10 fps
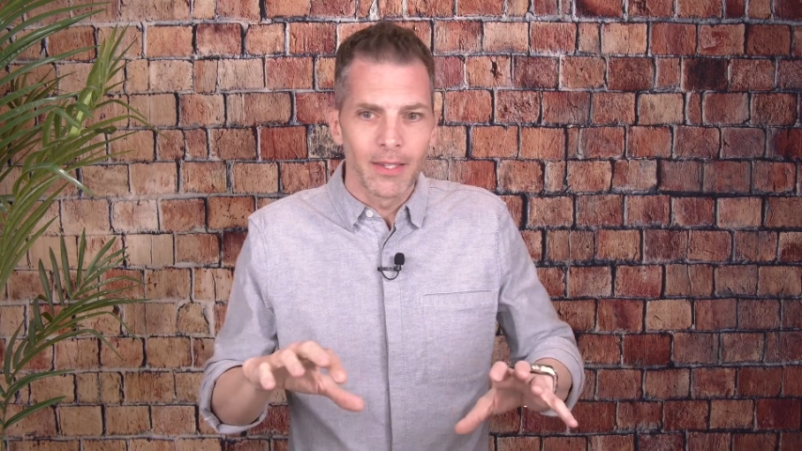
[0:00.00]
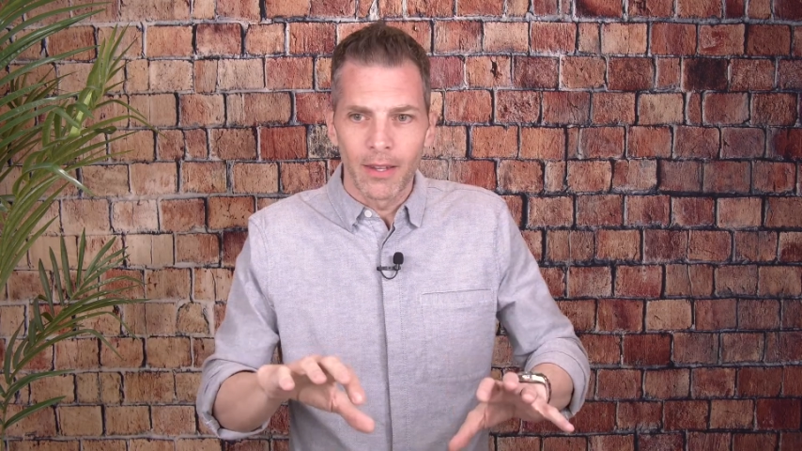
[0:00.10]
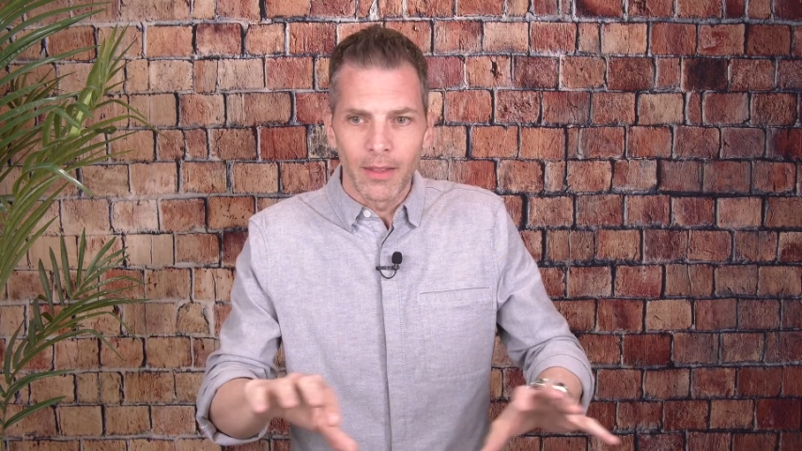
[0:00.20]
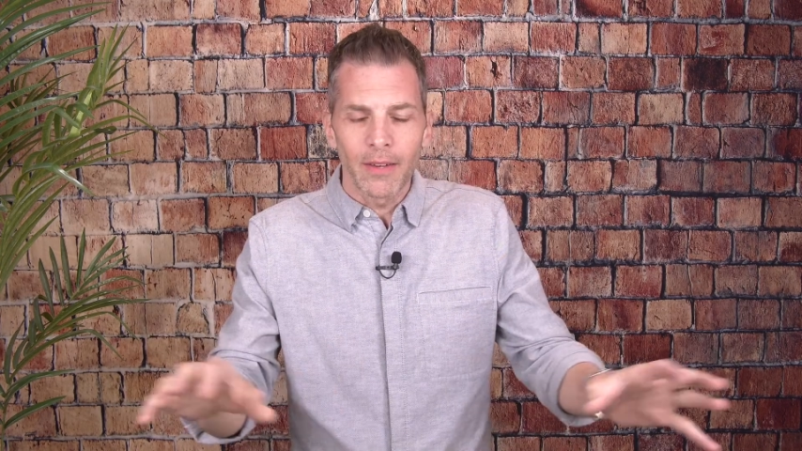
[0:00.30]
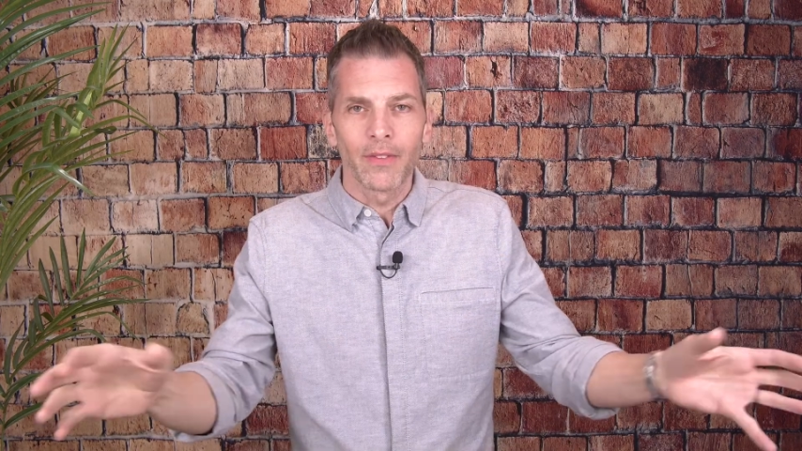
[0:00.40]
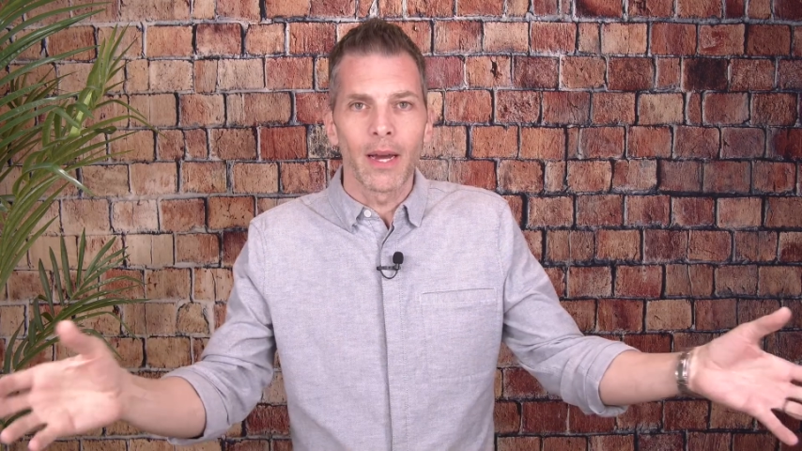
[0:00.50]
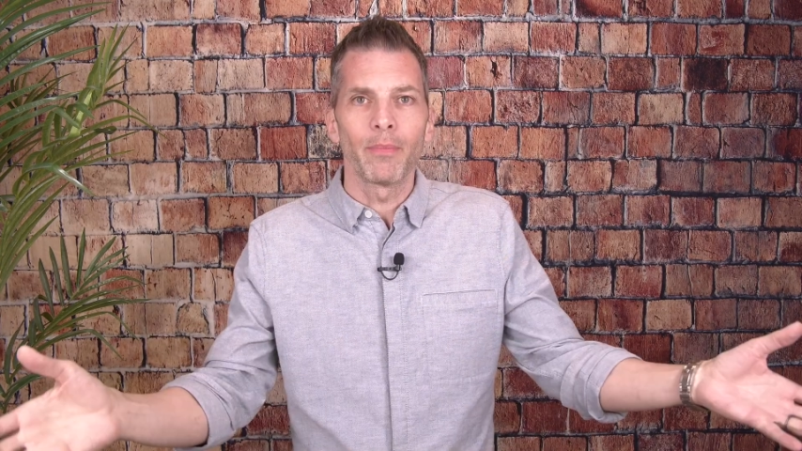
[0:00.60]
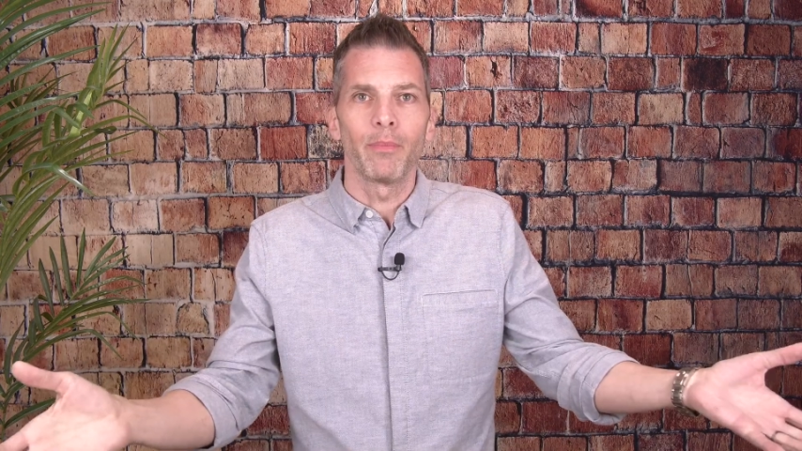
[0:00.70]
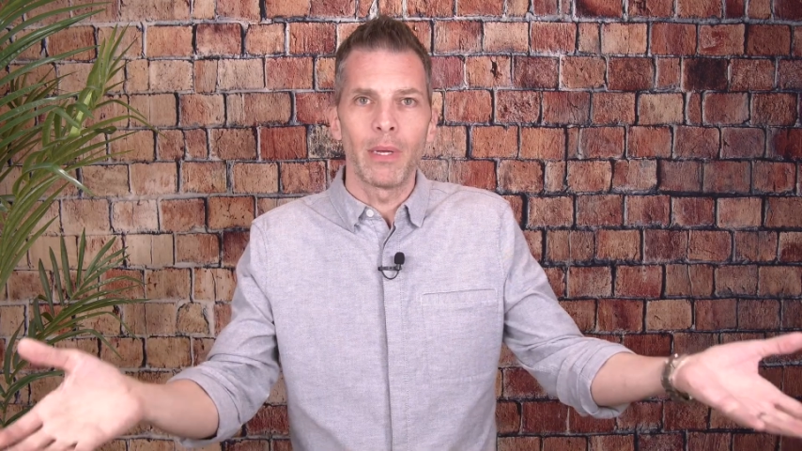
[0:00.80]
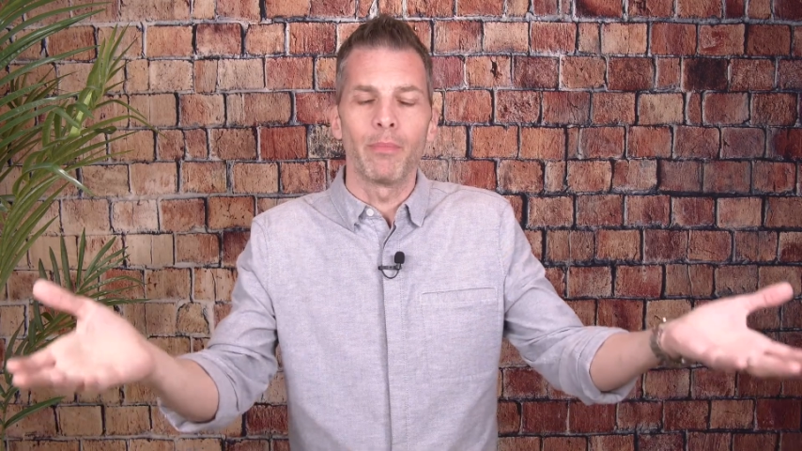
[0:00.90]
to lift up
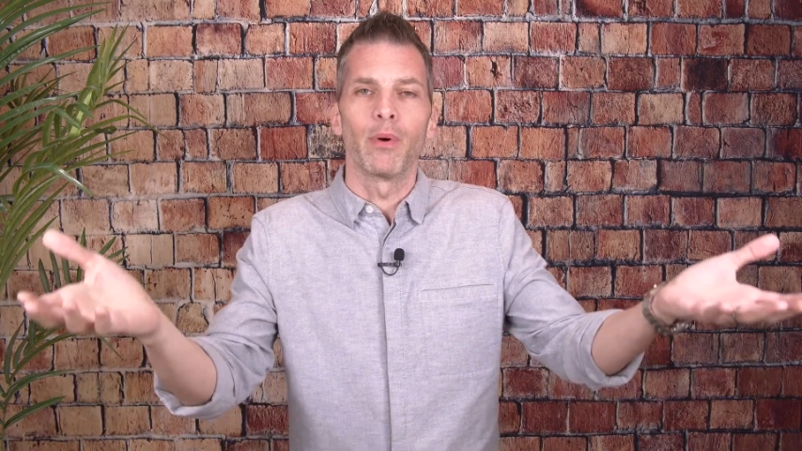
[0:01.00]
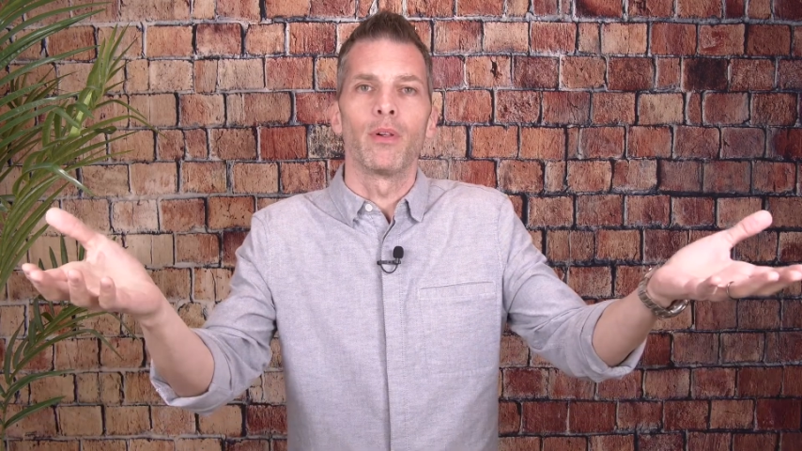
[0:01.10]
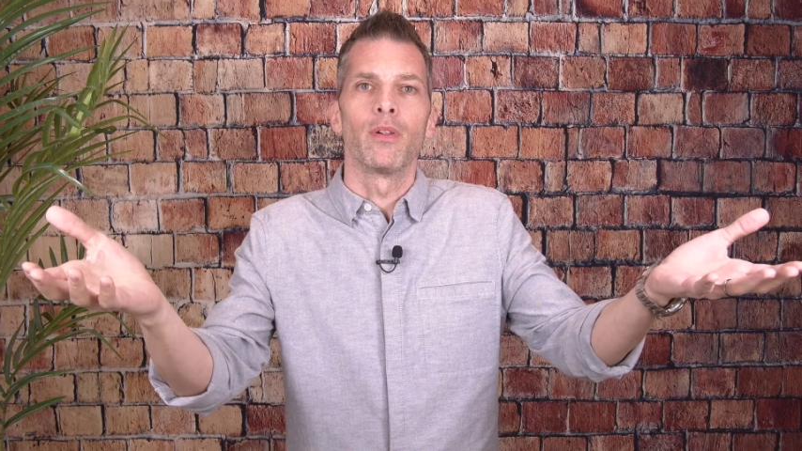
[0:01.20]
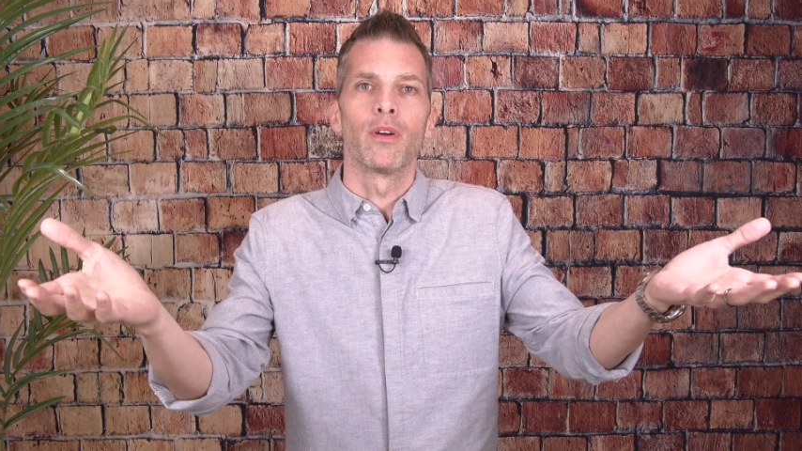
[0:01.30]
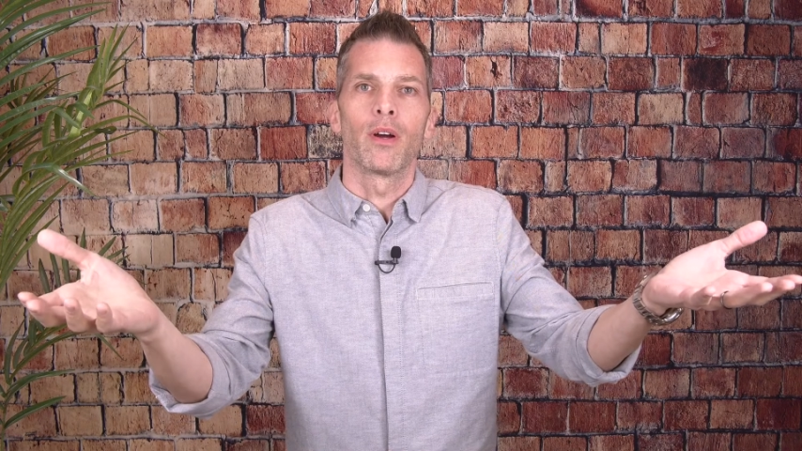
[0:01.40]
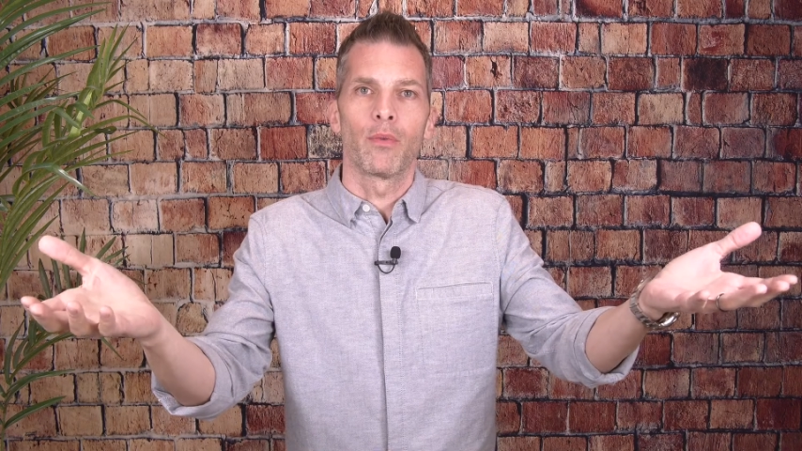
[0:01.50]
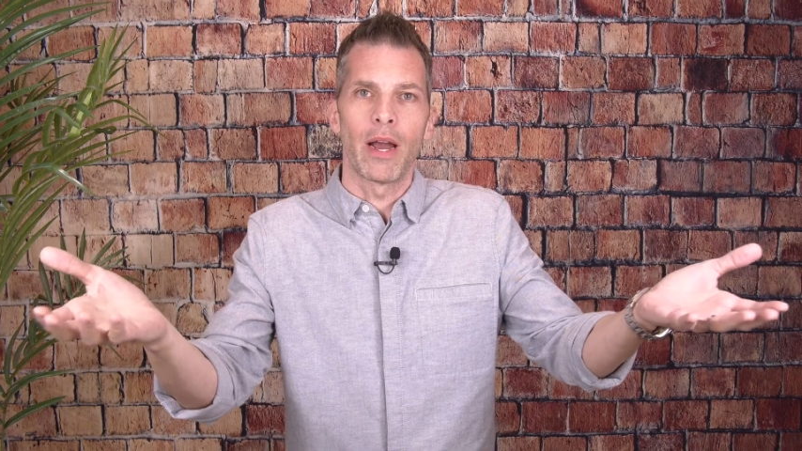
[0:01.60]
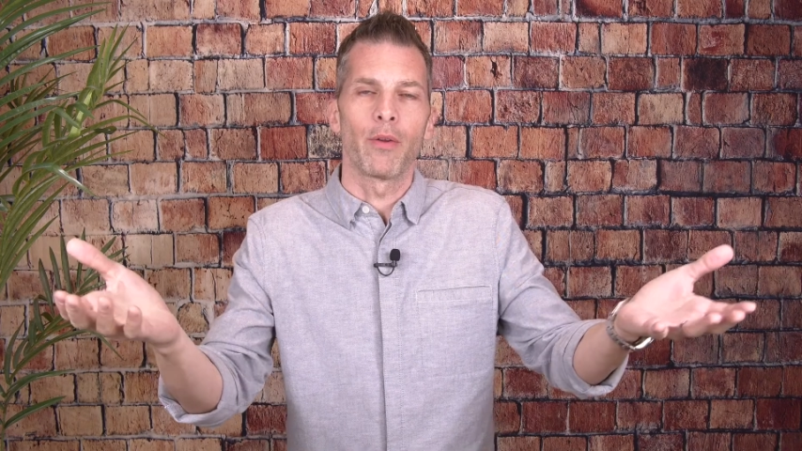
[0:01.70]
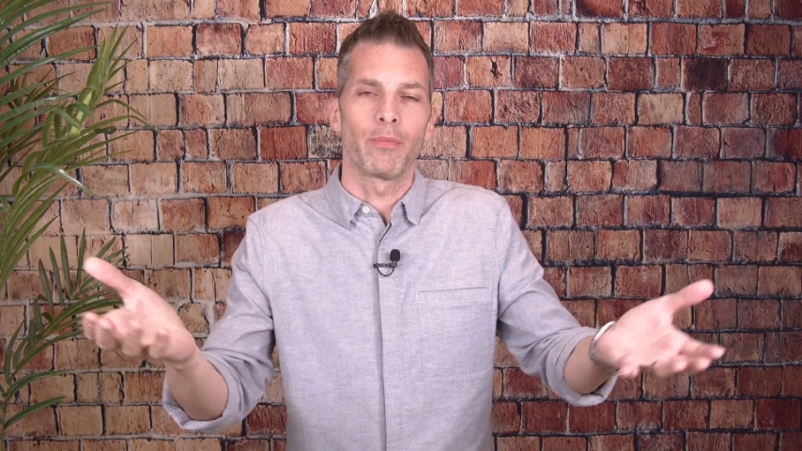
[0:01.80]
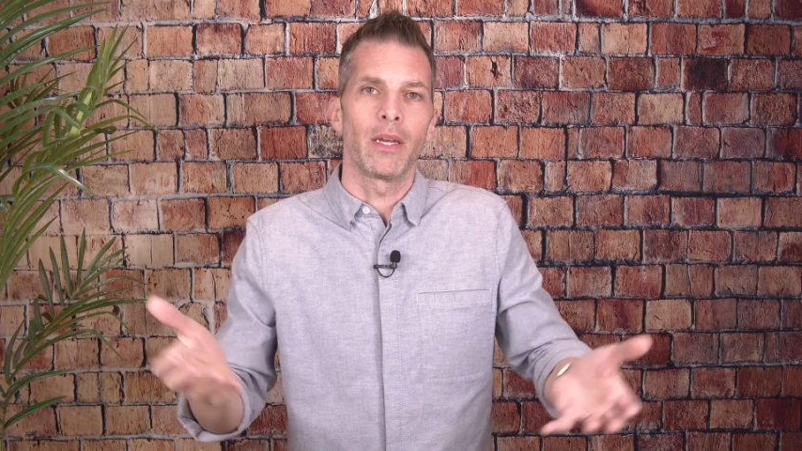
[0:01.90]
the people
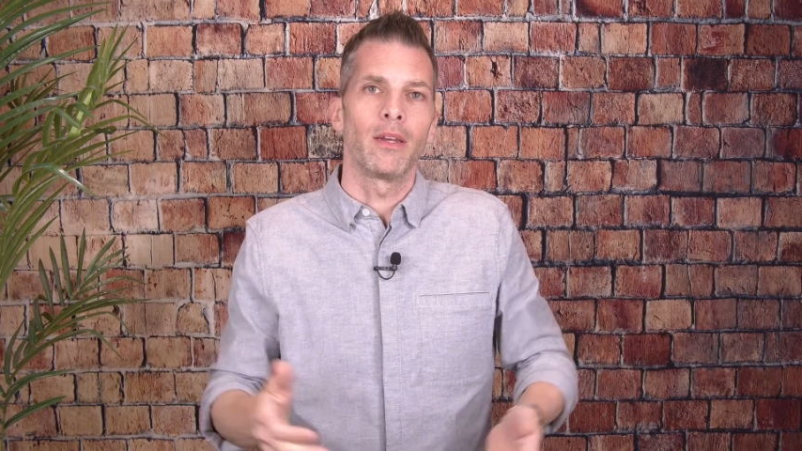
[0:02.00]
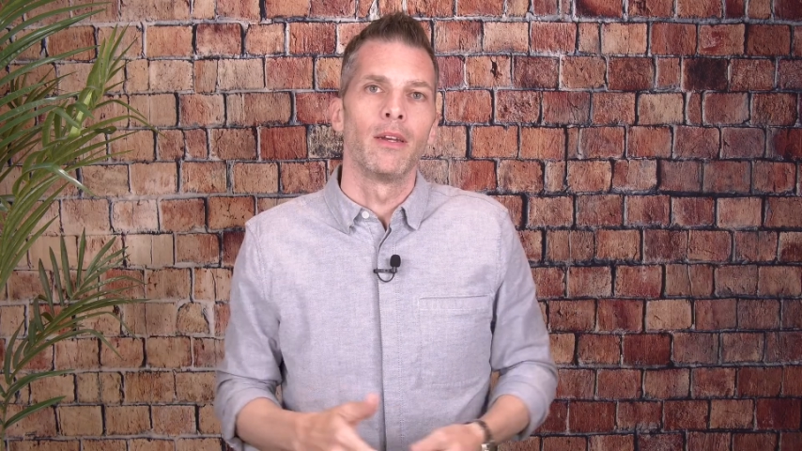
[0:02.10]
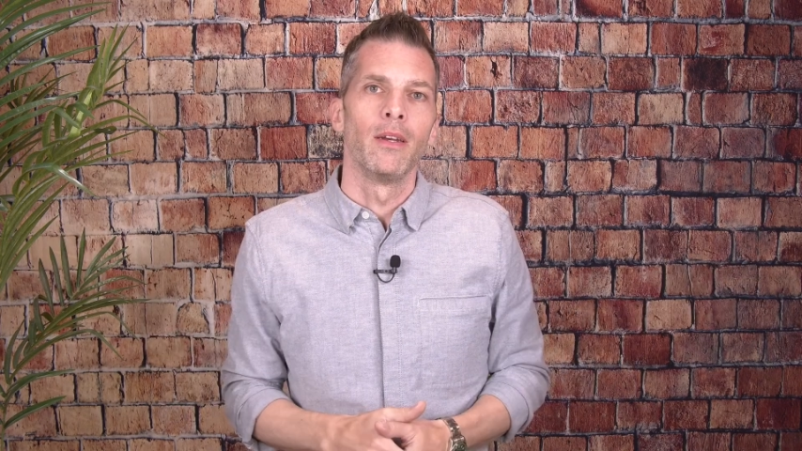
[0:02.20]
around me?